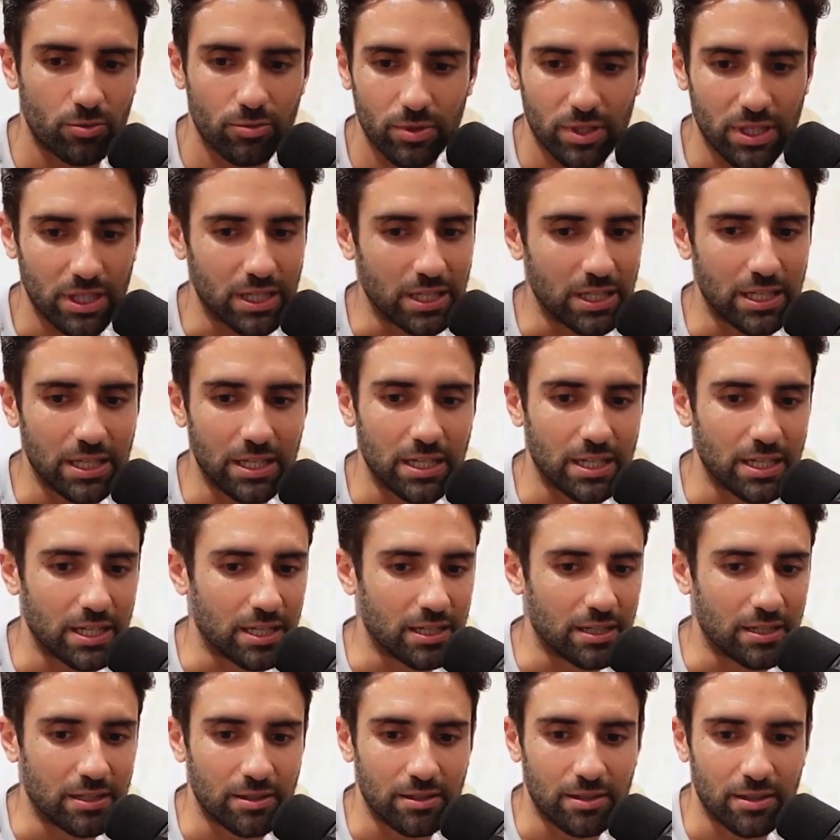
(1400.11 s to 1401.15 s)

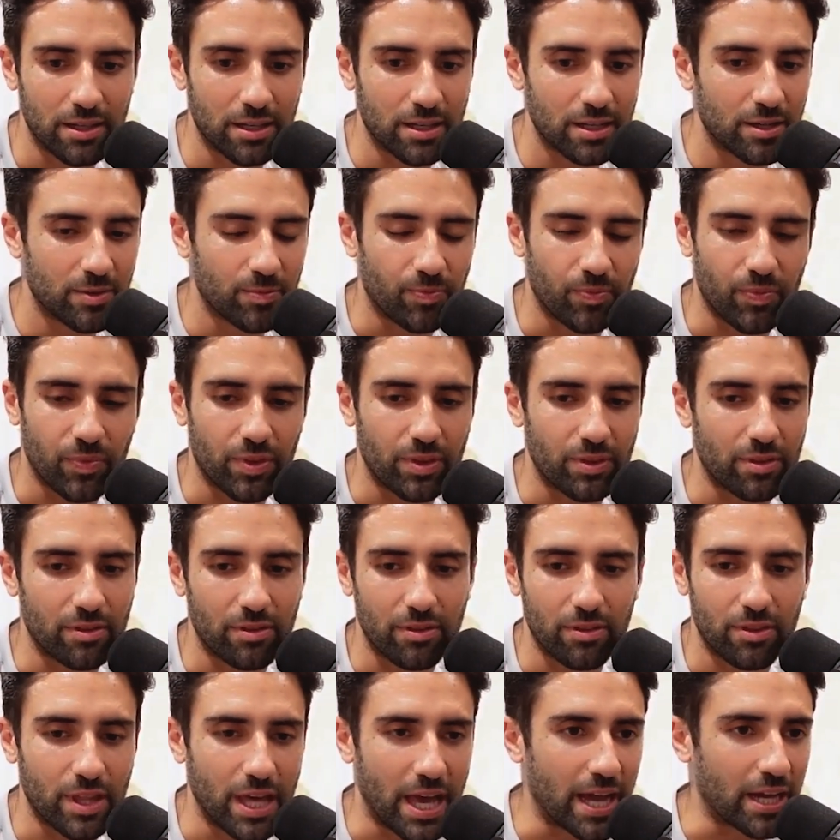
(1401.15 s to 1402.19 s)
eating
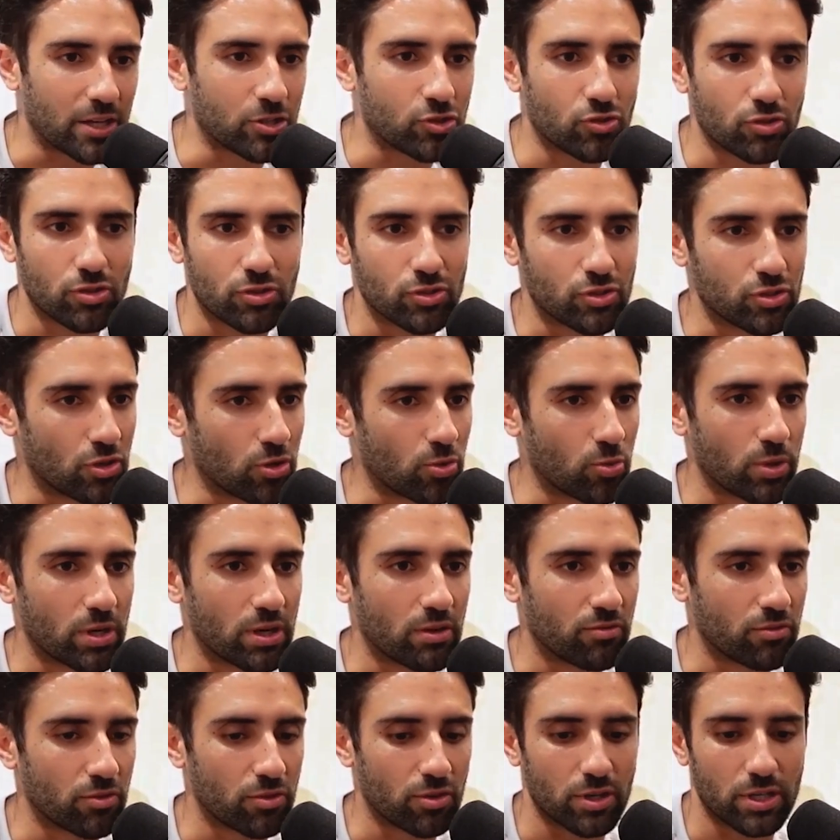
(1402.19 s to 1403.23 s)
the extra dessert,
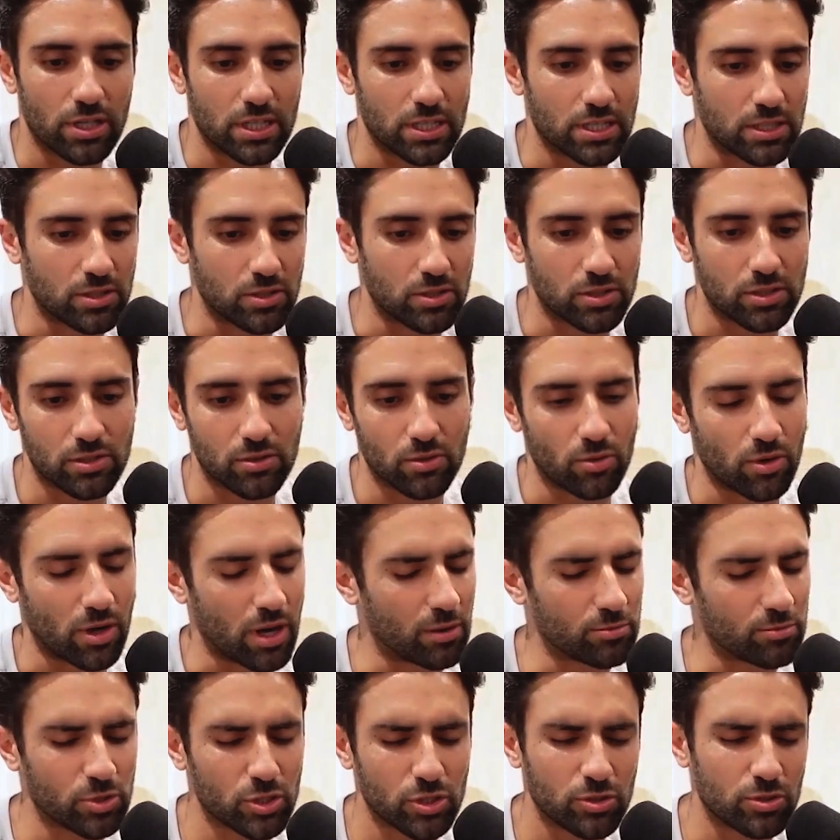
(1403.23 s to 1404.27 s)
whatever it is, or
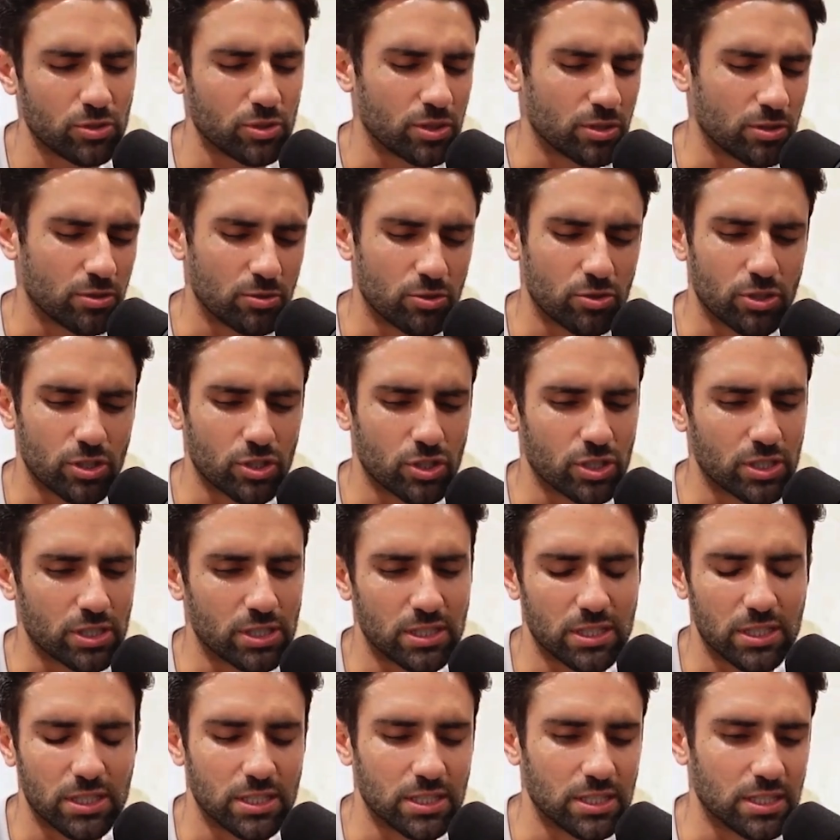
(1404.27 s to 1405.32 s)
I'm just using nutrition
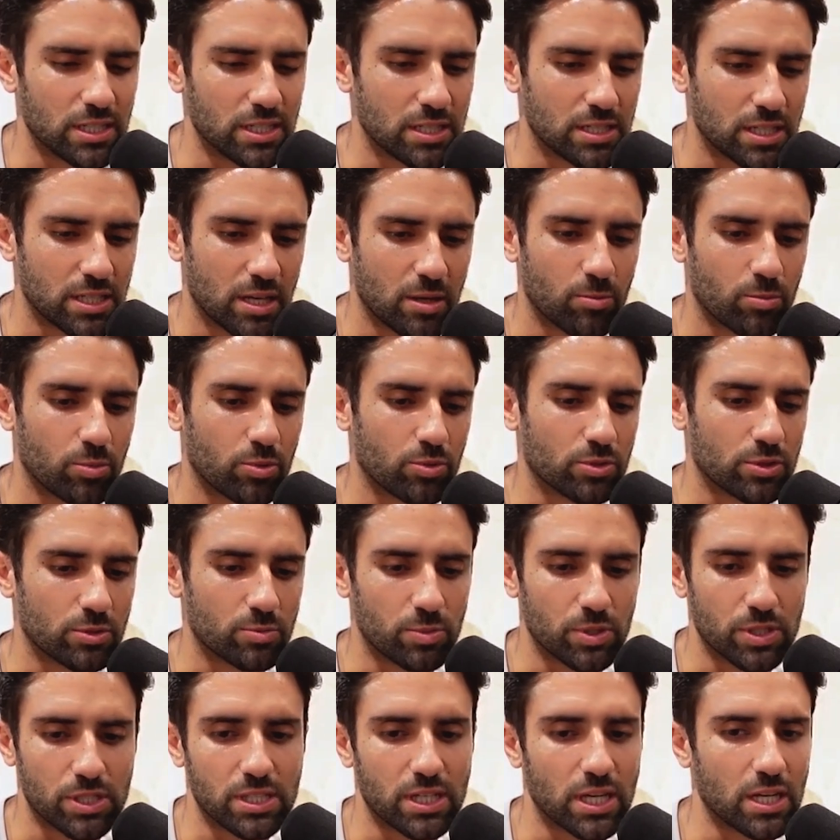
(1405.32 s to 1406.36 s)
as easy examples,
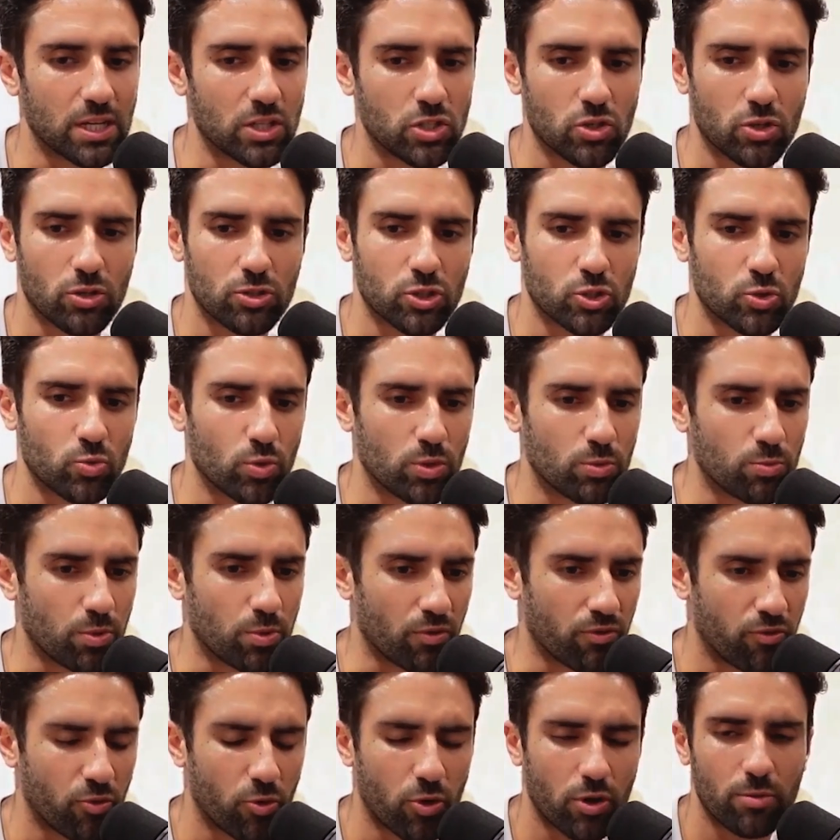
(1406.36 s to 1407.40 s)
but say it's also with
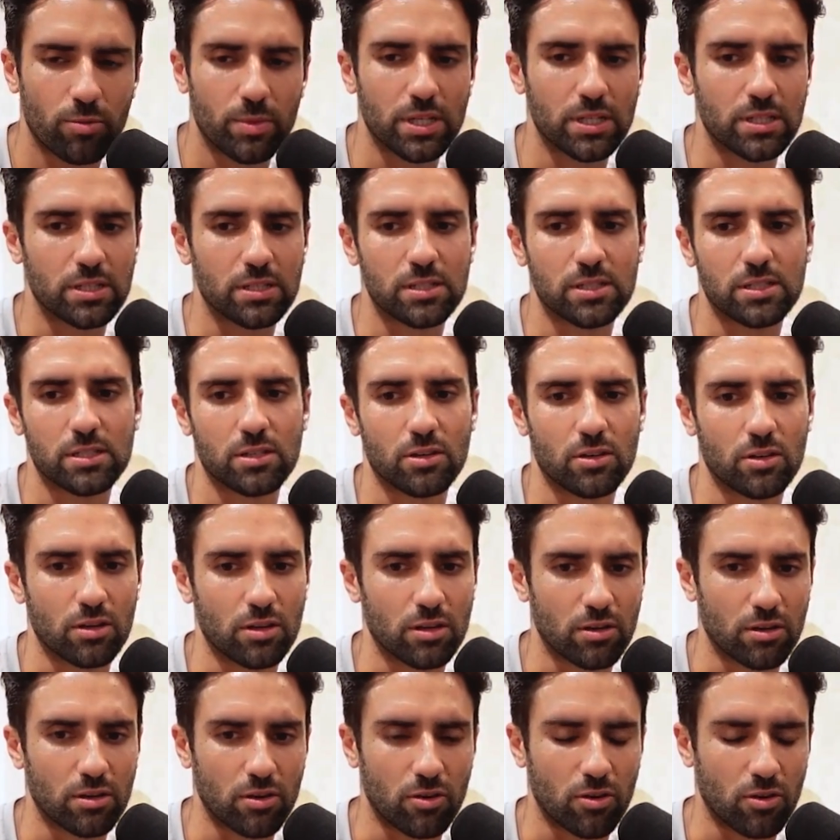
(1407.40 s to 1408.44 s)
performance
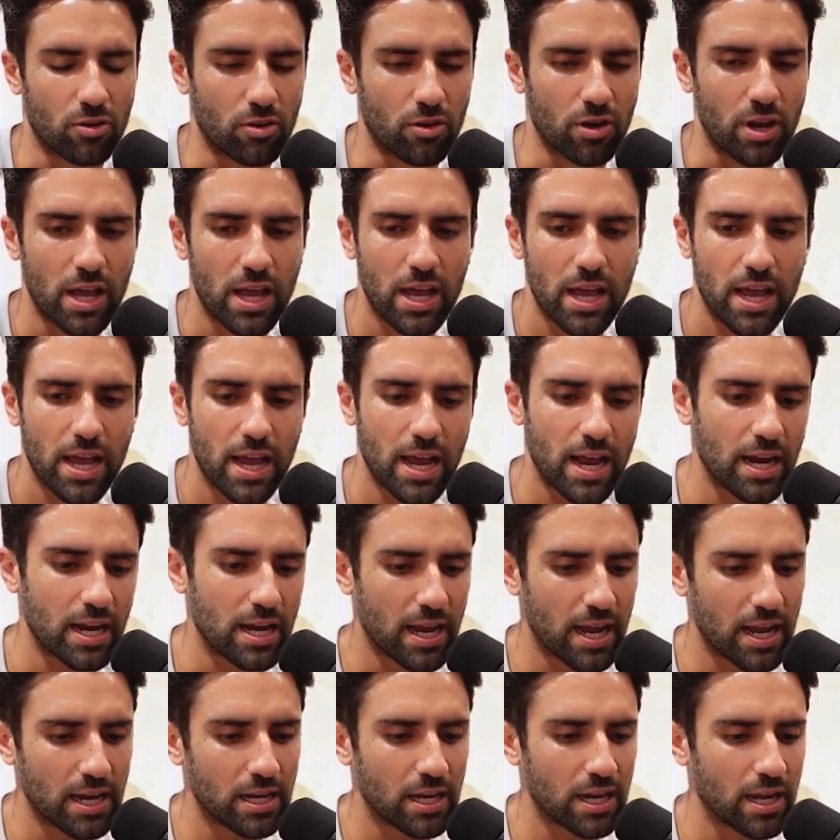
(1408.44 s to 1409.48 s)
or
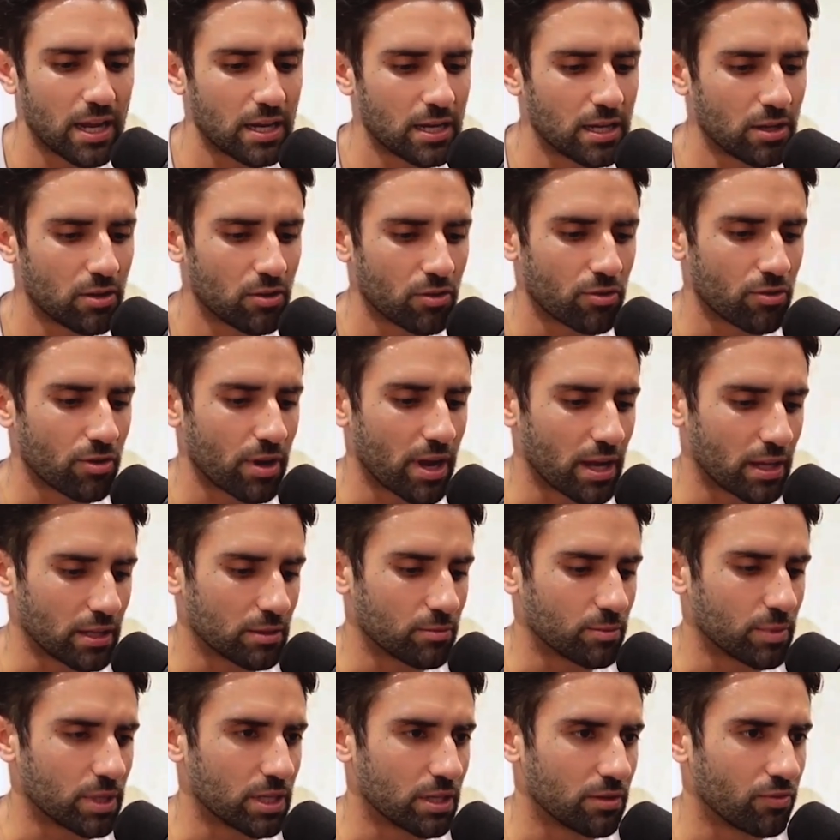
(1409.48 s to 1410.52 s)
any other
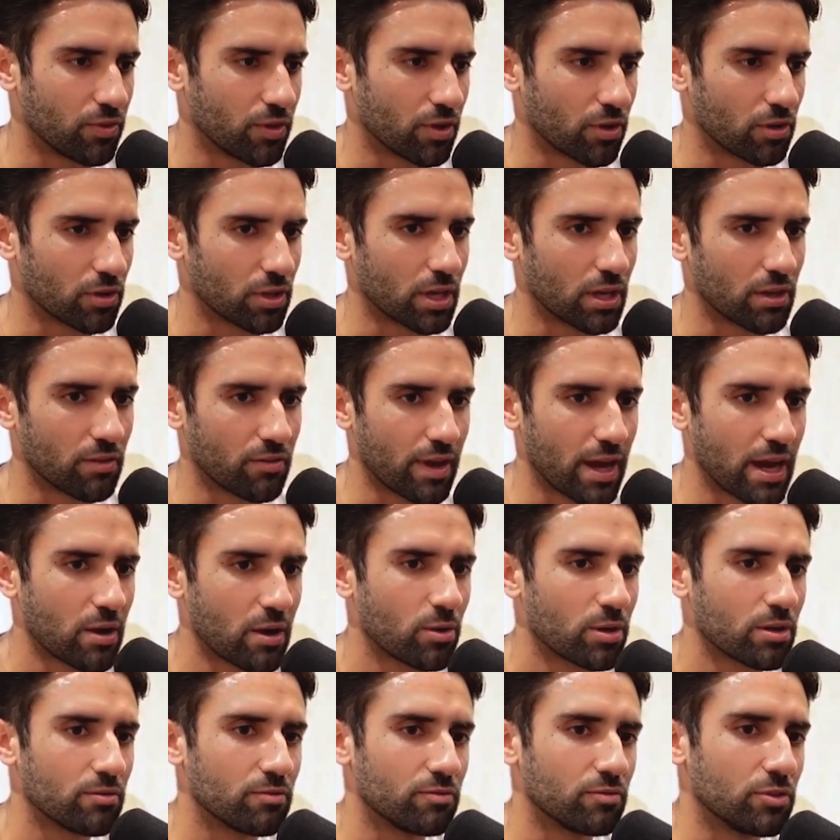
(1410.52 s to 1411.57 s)
element in their life.
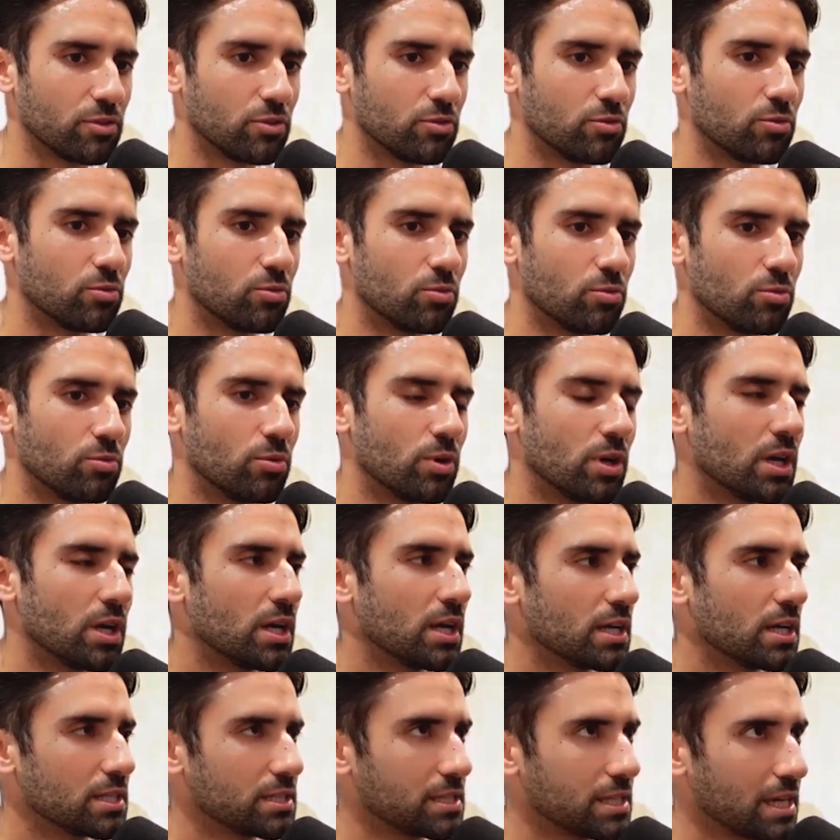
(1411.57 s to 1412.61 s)
How have you
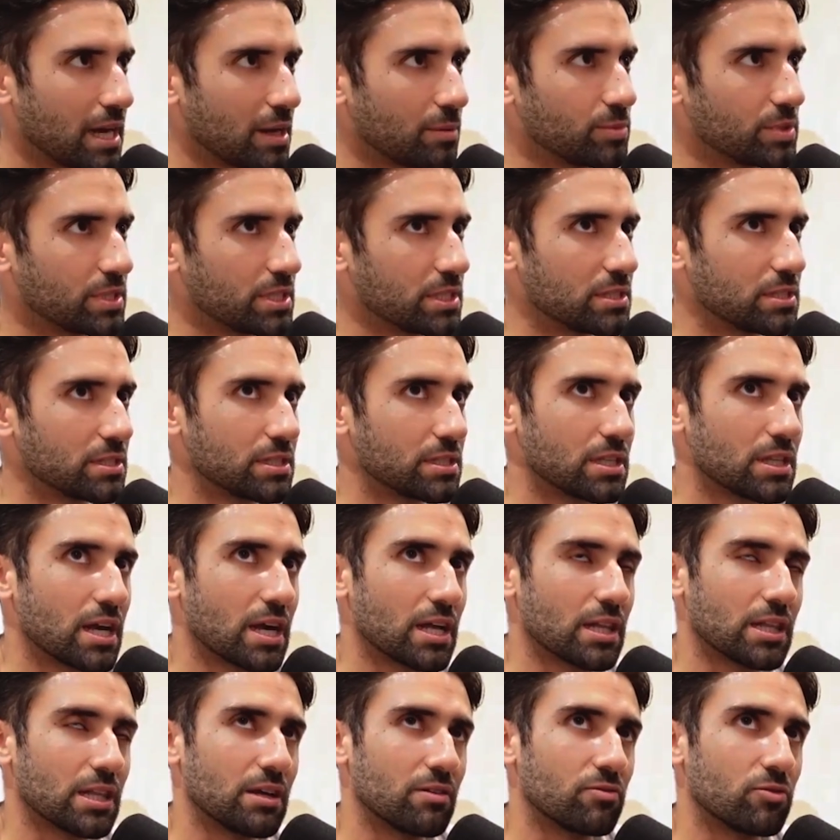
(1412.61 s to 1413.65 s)
tapped into
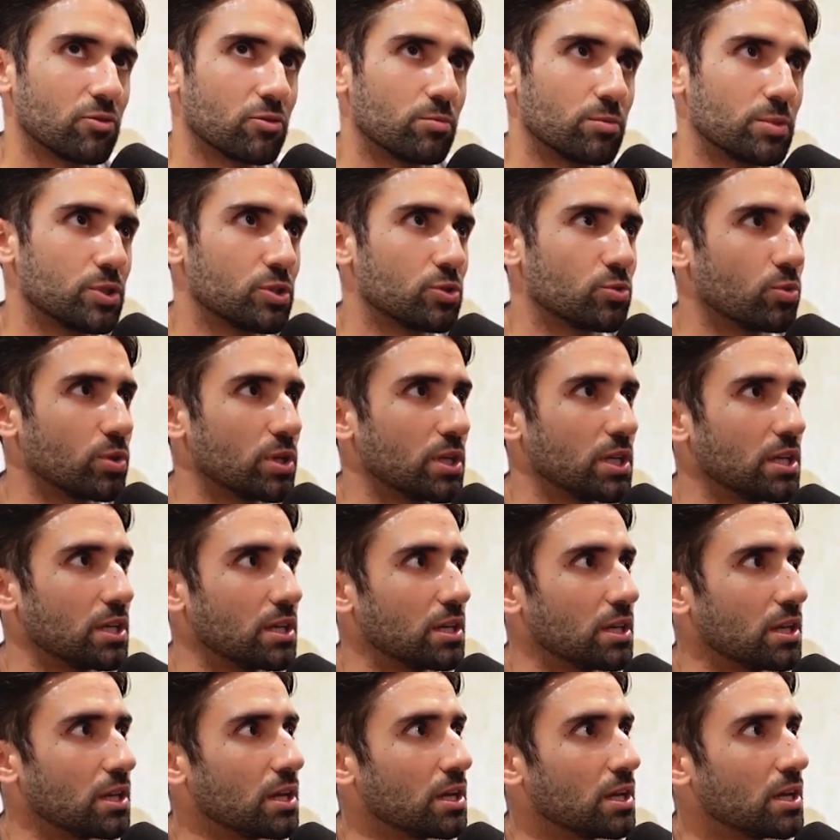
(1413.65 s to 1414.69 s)
that level
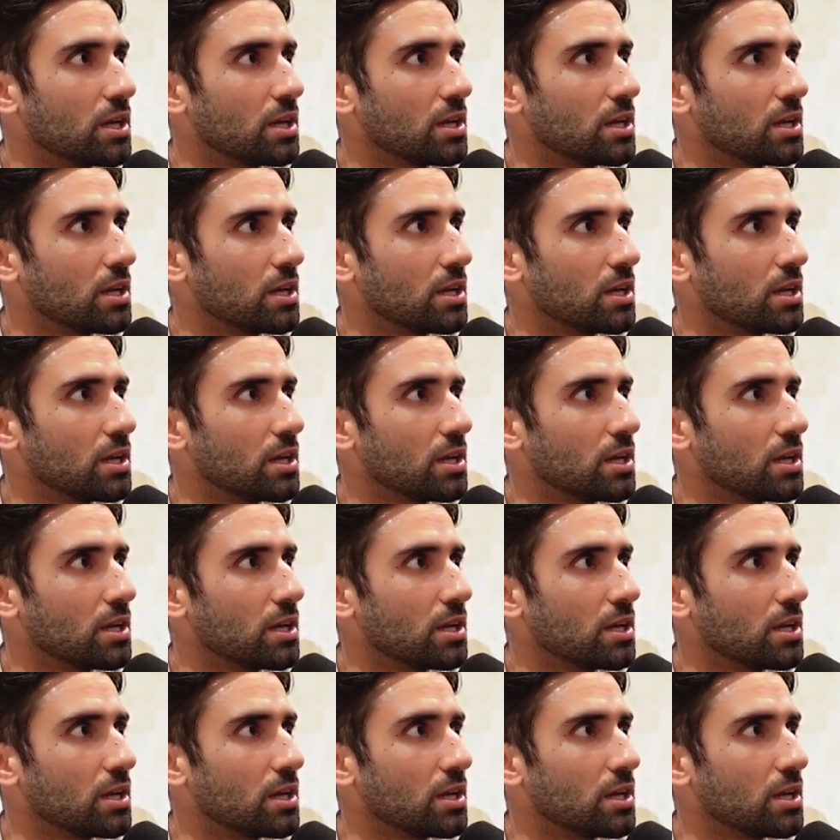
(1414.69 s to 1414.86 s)
between